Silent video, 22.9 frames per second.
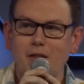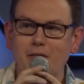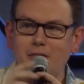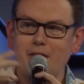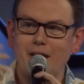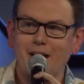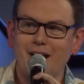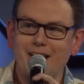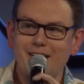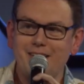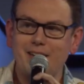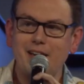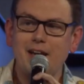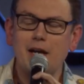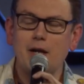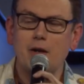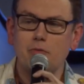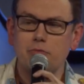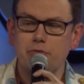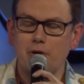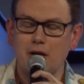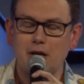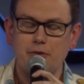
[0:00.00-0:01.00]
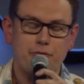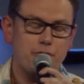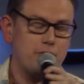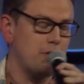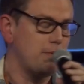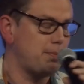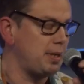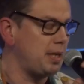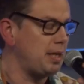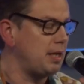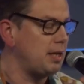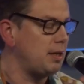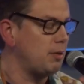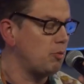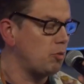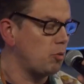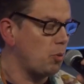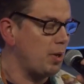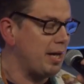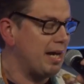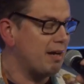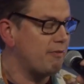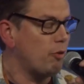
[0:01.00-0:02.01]
The idea right from the beginning was
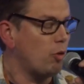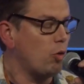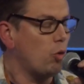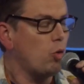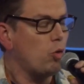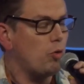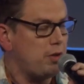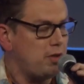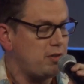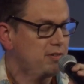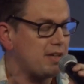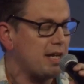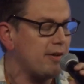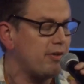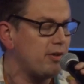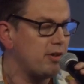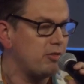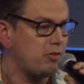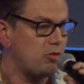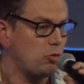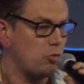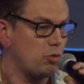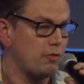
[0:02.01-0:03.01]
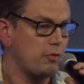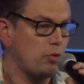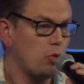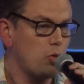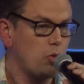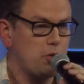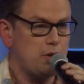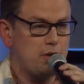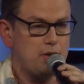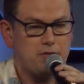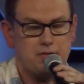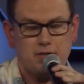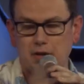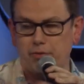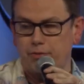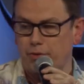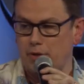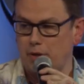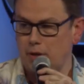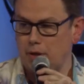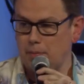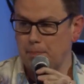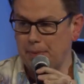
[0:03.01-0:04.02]
we have all these characters with all these
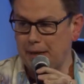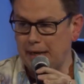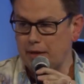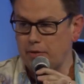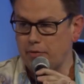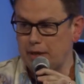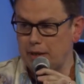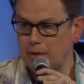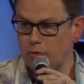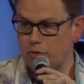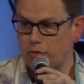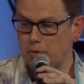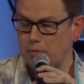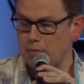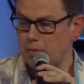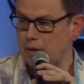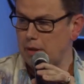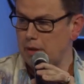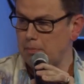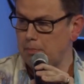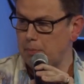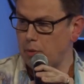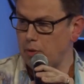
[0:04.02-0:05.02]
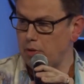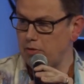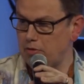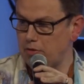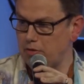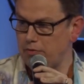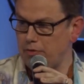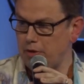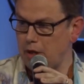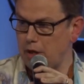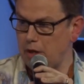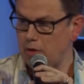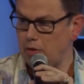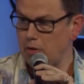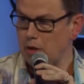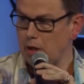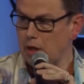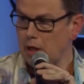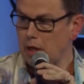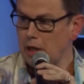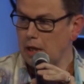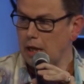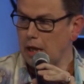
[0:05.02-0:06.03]
different backgrounds and points of view,
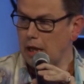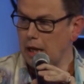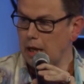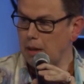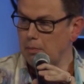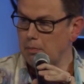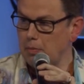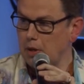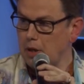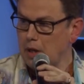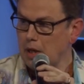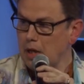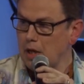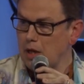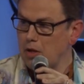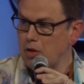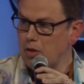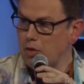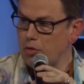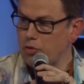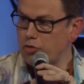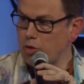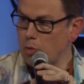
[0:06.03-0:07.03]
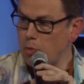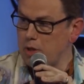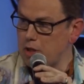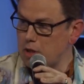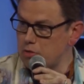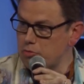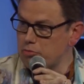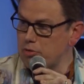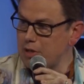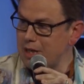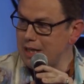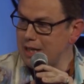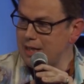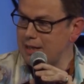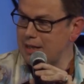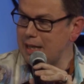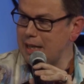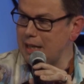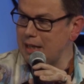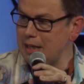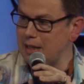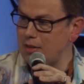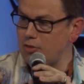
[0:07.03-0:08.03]
so we could really
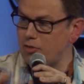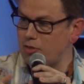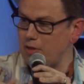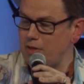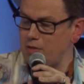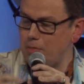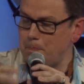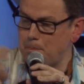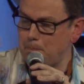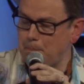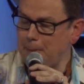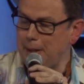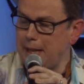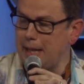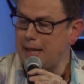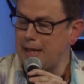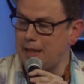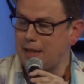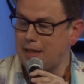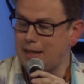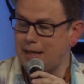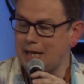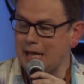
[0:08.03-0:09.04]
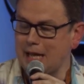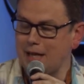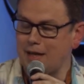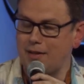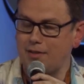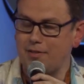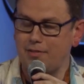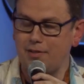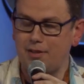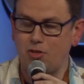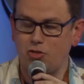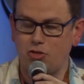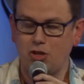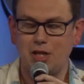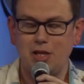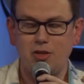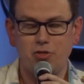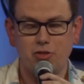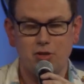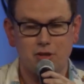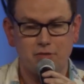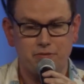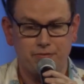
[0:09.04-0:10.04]
nail into these big
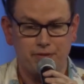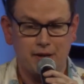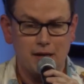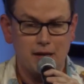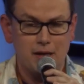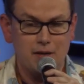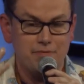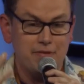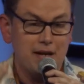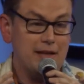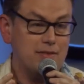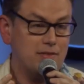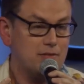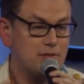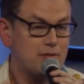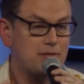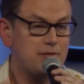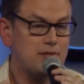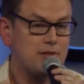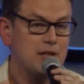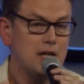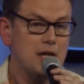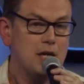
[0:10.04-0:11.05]
galaxy-changing events.